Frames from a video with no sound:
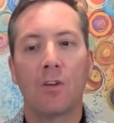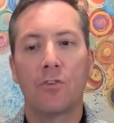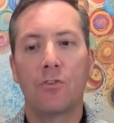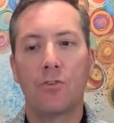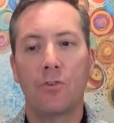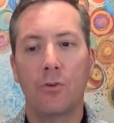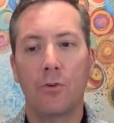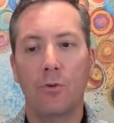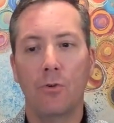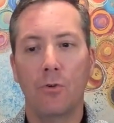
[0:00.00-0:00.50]

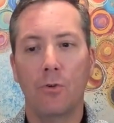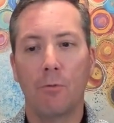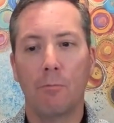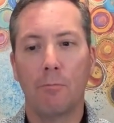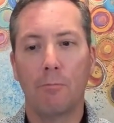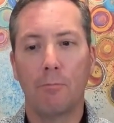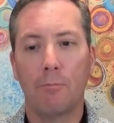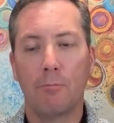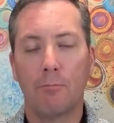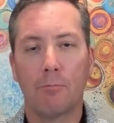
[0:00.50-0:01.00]
to
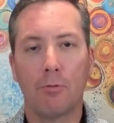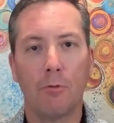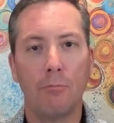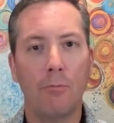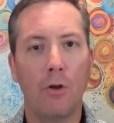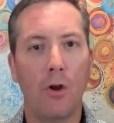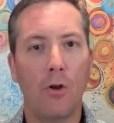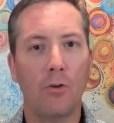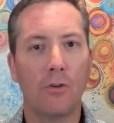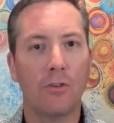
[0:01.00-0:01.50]

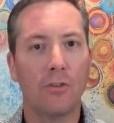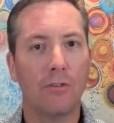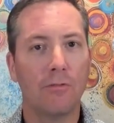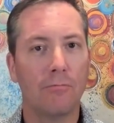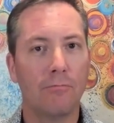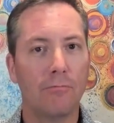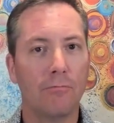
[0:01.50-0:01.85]
promote